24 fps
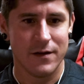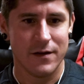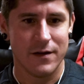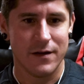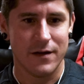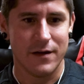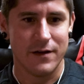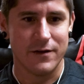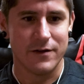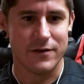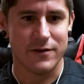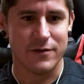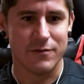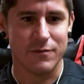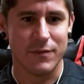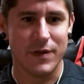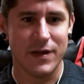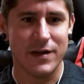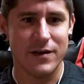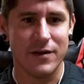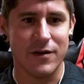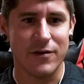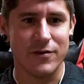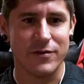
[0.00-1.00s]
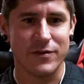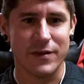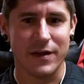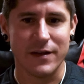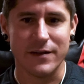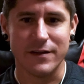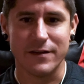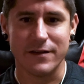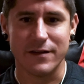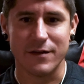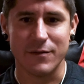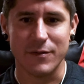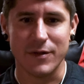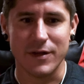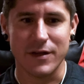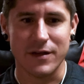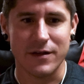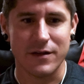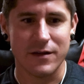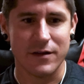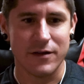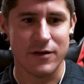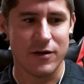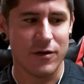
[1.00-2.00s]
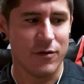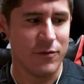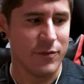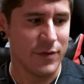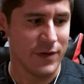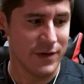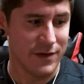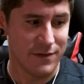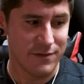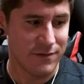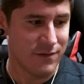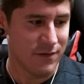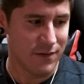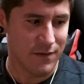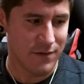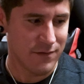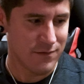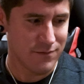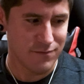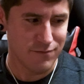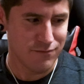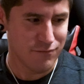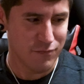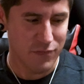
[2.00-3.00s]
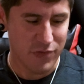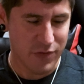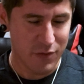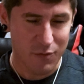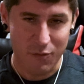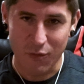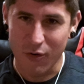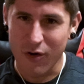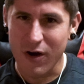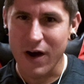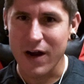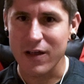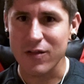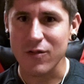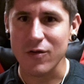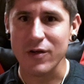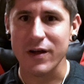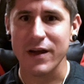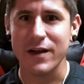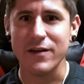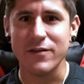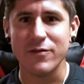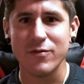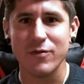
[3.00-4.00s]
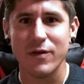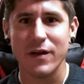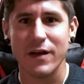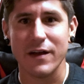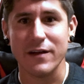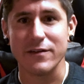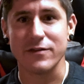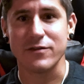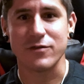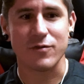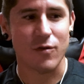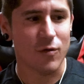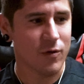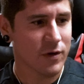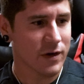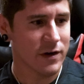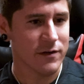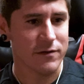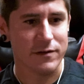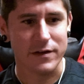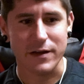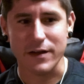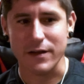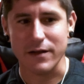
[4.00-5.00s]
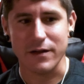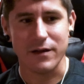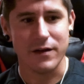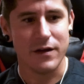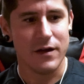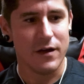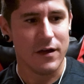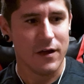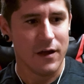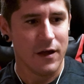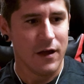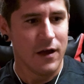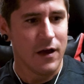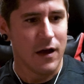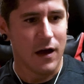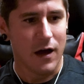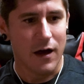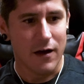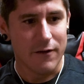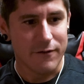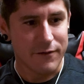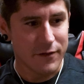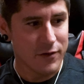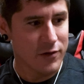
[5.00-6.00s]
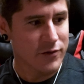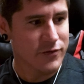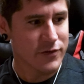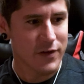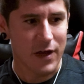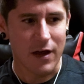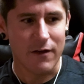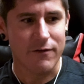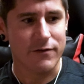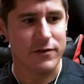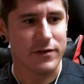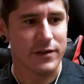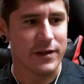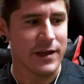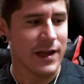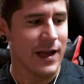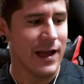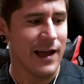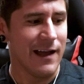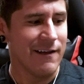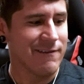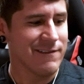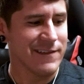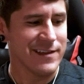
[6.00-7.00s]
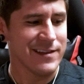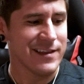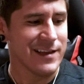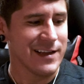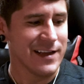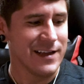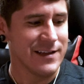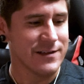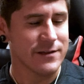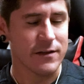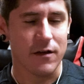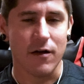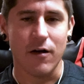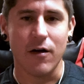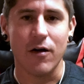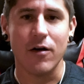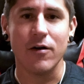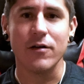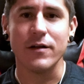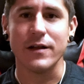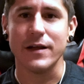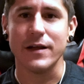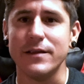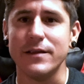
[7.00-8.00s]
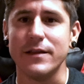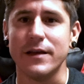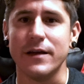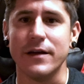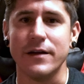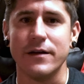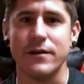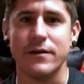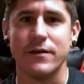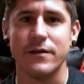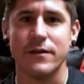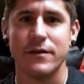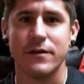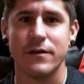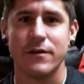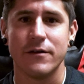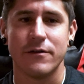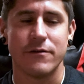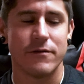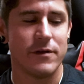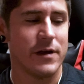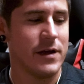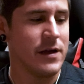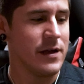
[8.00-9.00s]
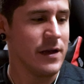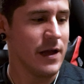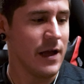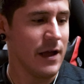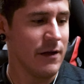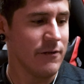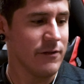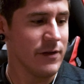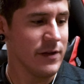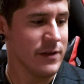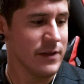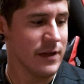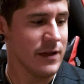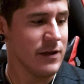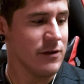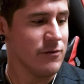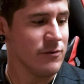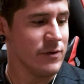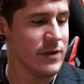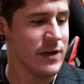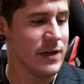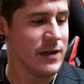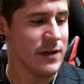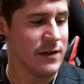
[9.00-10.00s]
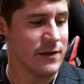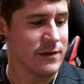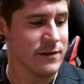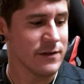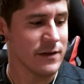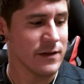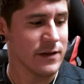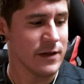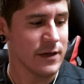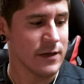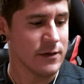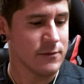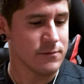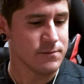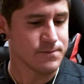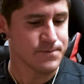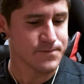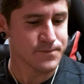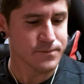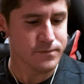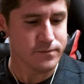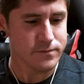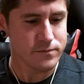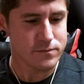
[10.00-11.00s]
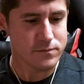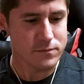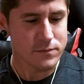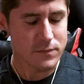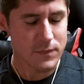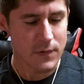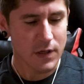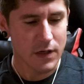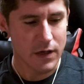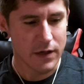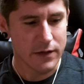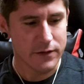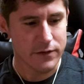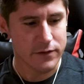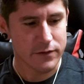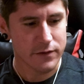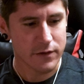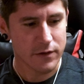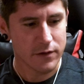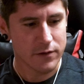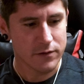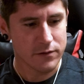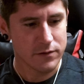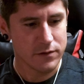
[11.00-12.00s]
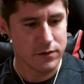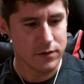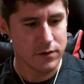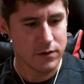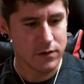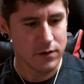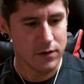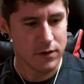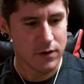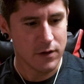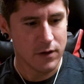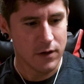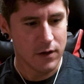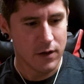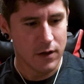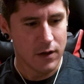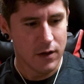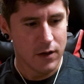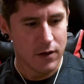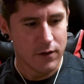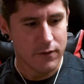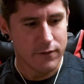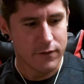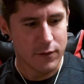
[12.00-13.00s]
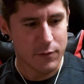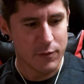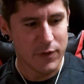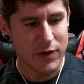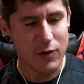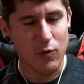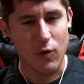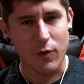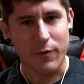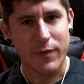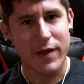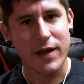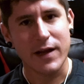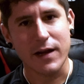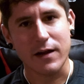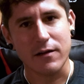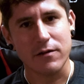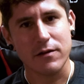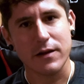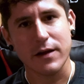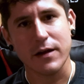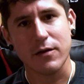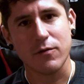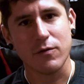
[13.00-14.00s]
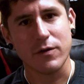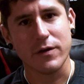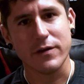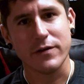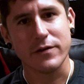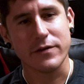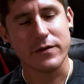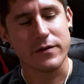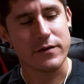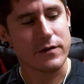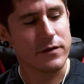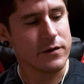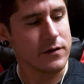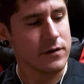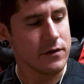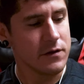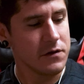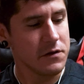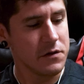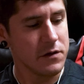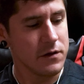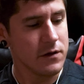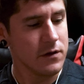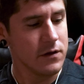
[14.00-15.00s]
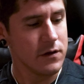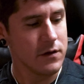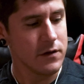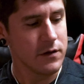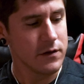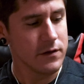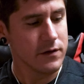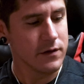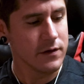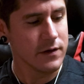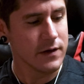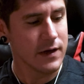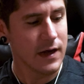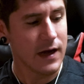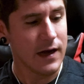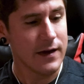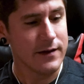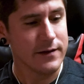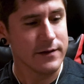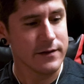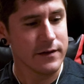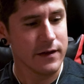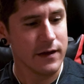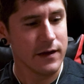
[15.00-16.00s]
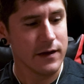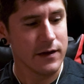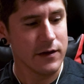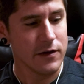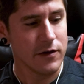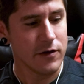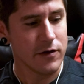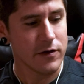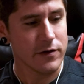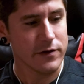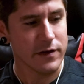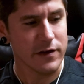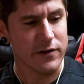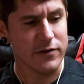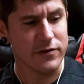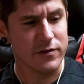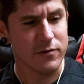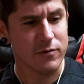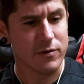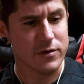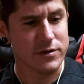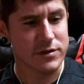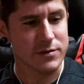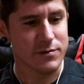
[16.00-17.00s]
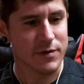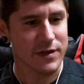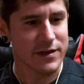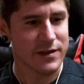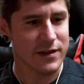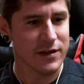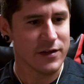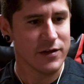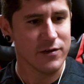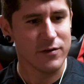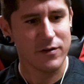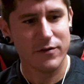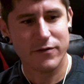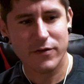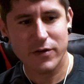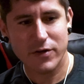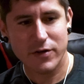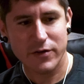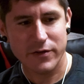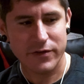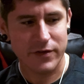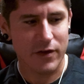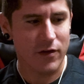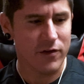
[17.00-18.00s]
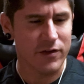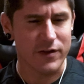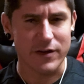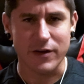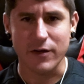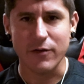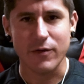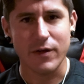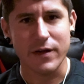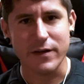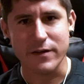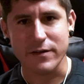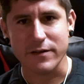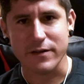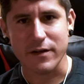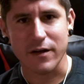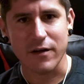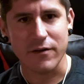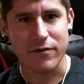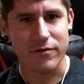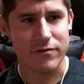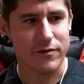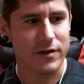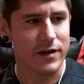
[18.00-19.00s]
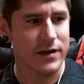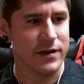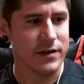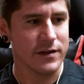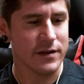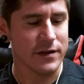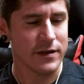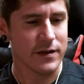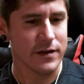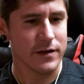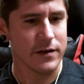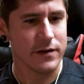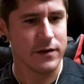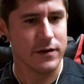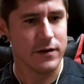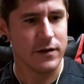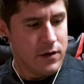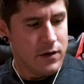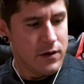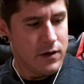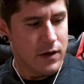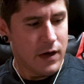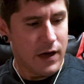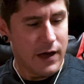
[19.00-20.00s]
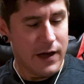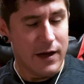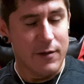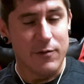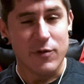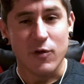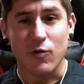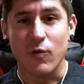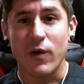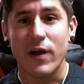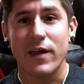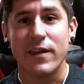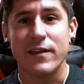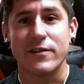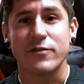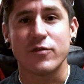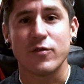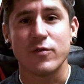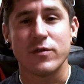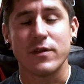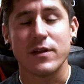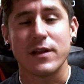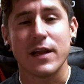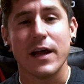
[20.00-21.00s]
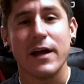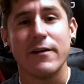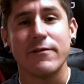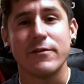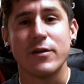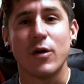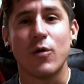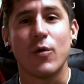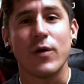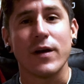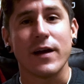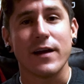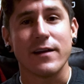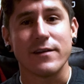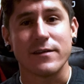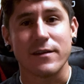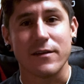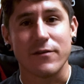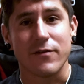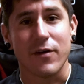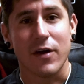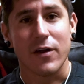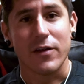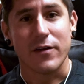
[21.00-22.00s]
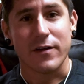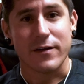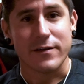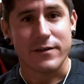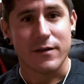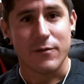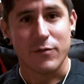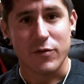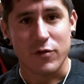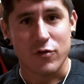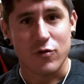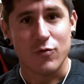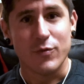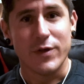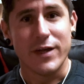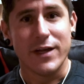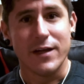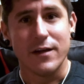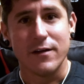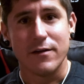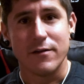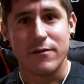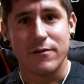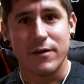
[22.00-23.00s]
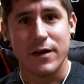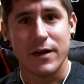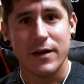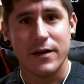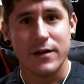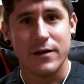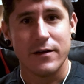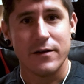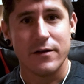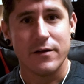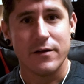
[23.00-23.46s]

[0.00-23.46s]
it just made no sense to me, you know. But the more I look into it historically, philosophically, everything. It's all there, right? Everything you need is in there. And so, for me, what made it click was God saying, because I used to worship like the universe, all the New Age stuff, right? Like, I am the way, the truth, the life. No one gets to the Father except through me, right?